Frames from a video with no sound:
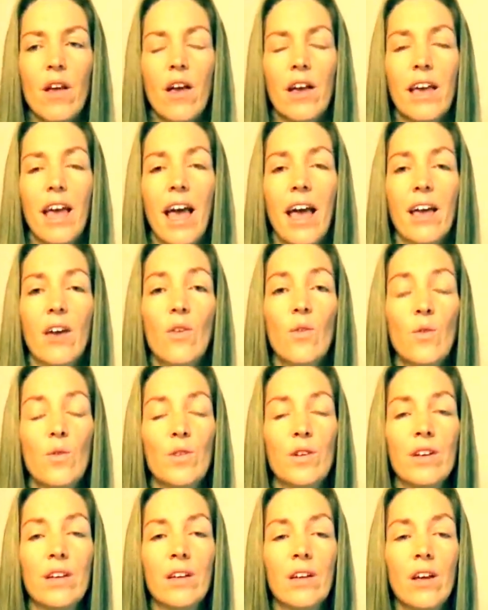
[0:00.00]
Okay,
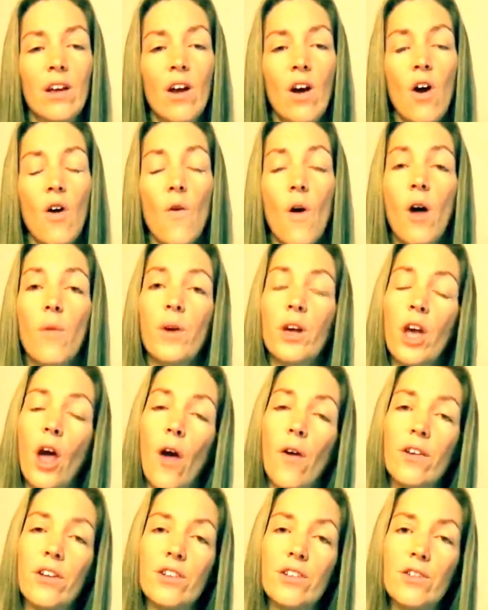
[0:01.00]
good. All right, we're
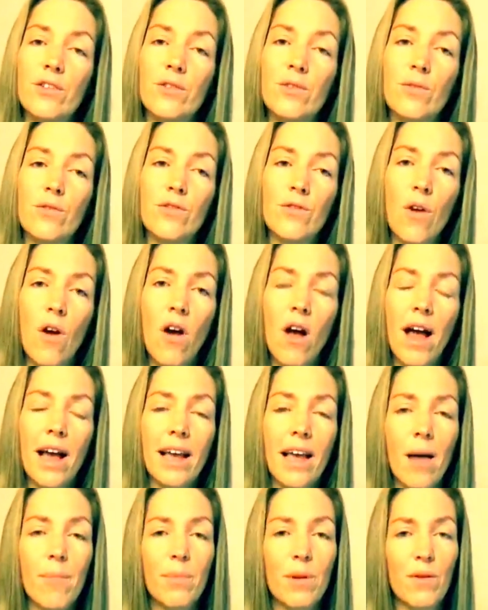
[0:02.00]
going to try a
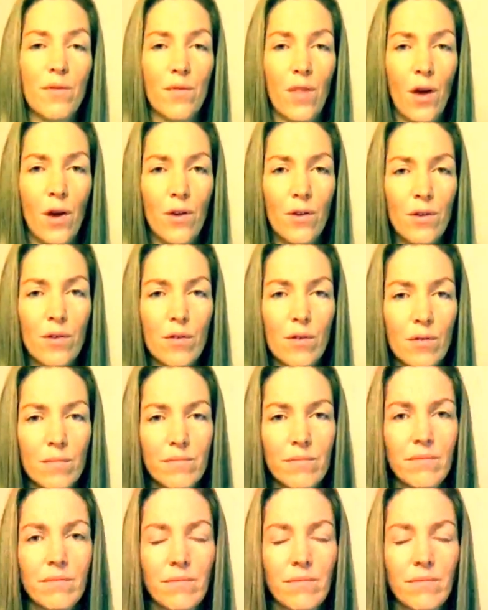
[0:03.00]
couple of those.